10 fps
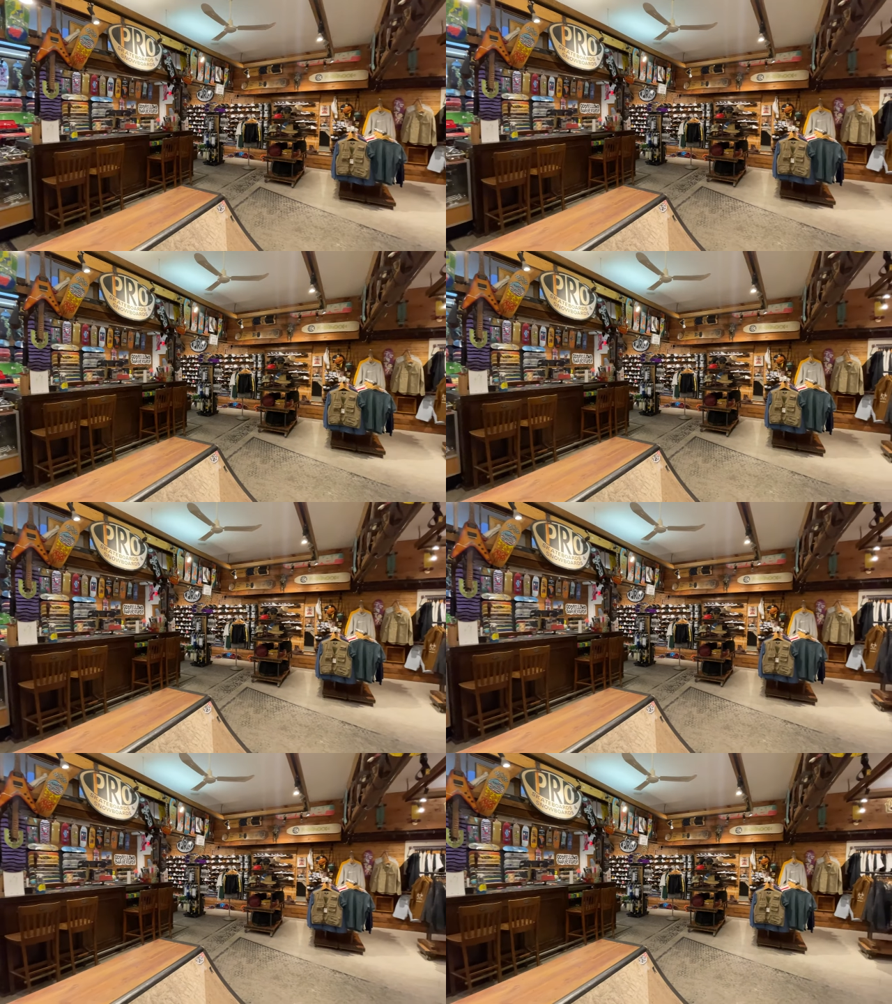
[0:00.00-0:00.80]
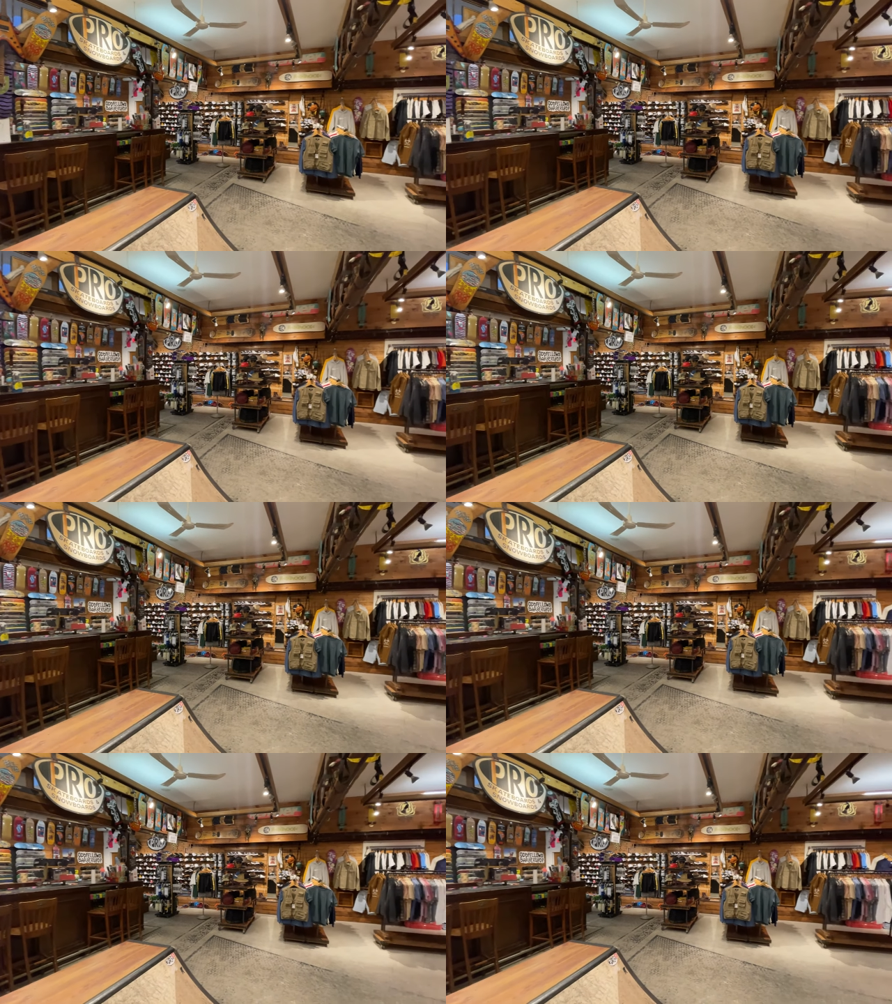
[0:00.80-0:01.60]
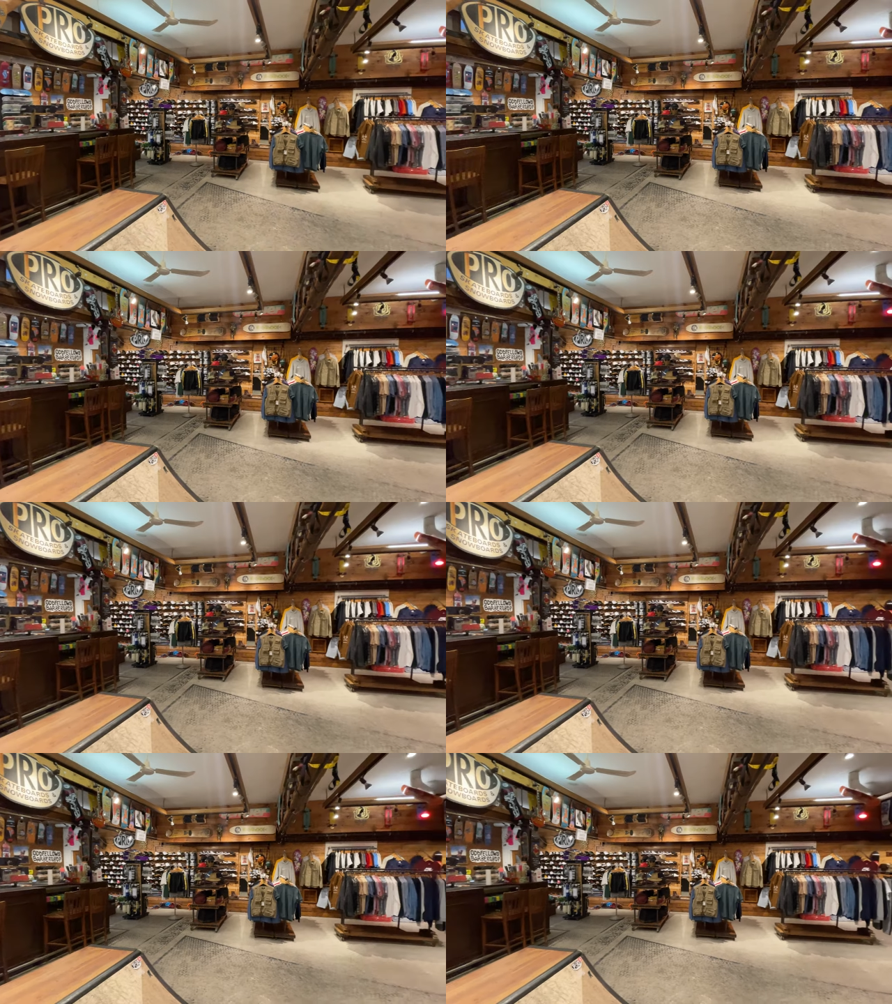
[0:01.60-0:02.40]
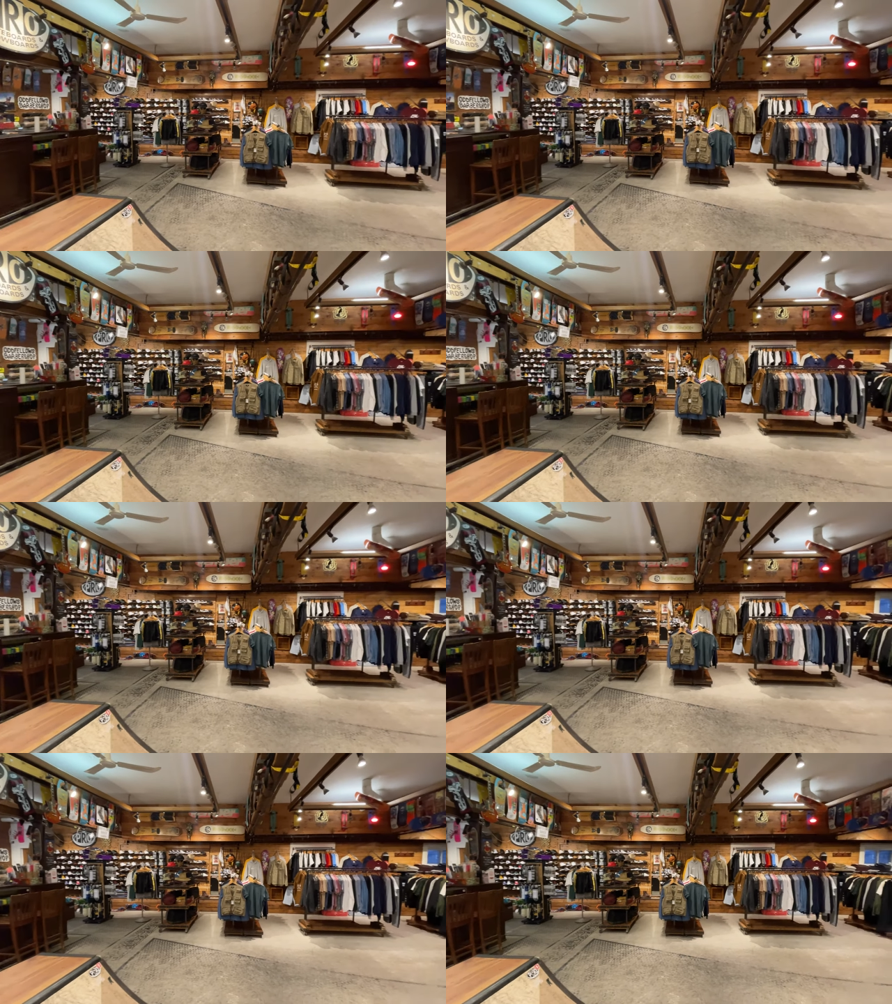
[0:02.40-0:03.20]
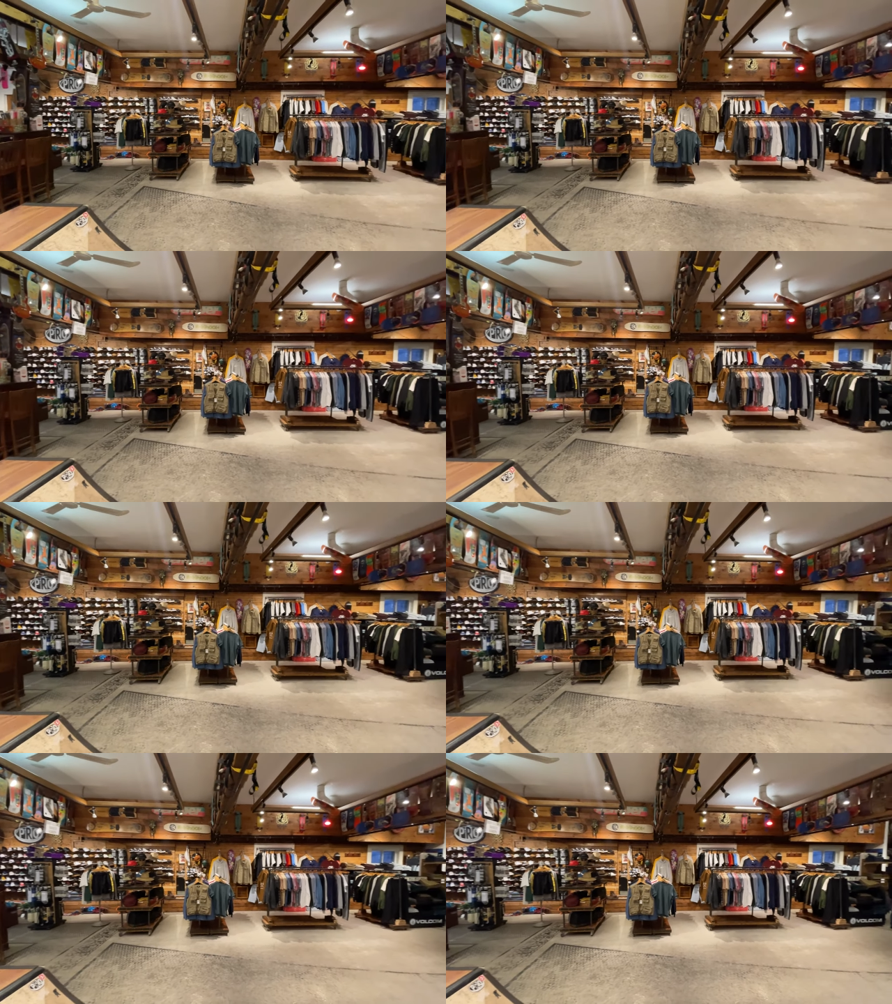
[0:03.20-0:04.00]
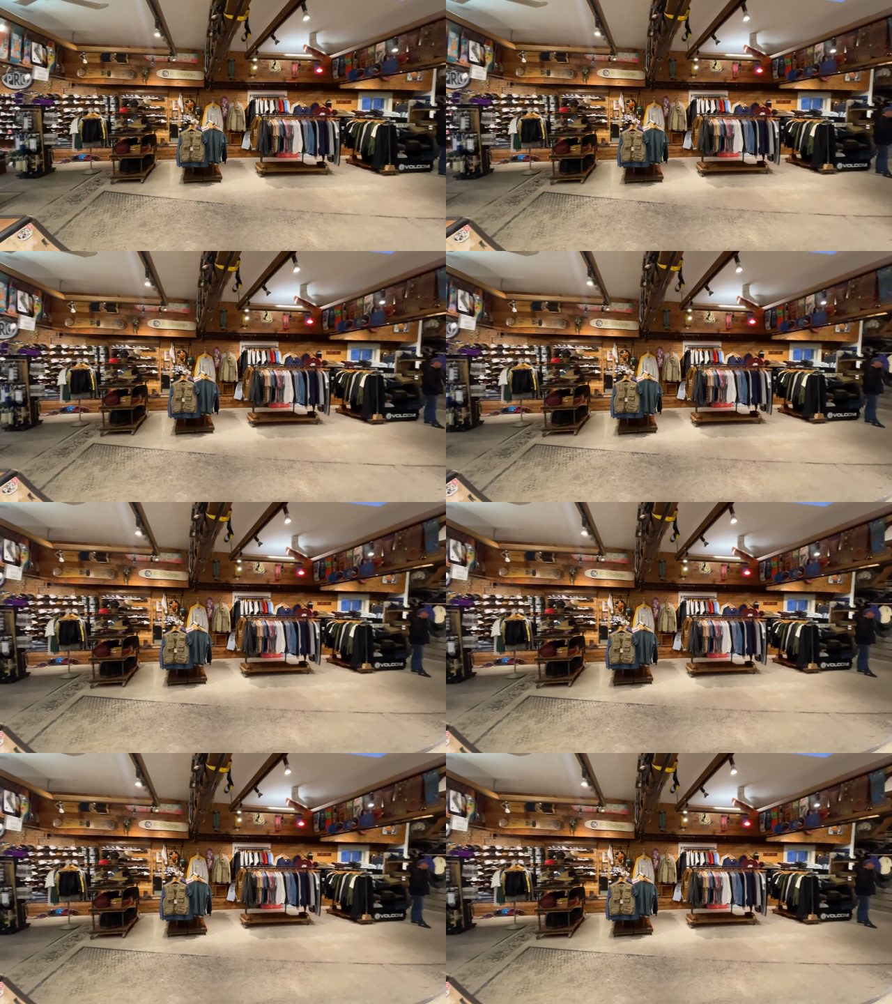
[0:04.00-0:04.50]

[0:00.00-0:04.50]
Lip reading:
(no speaker visible)